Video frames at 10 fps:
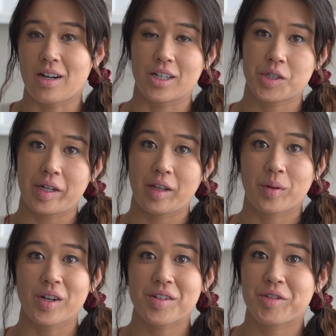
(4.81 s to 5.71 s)
dog training
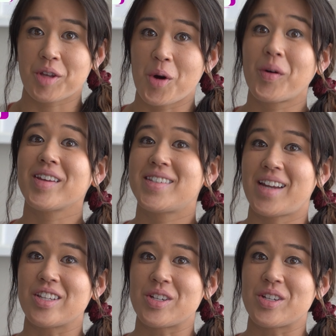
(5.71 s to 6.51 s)
books, so stay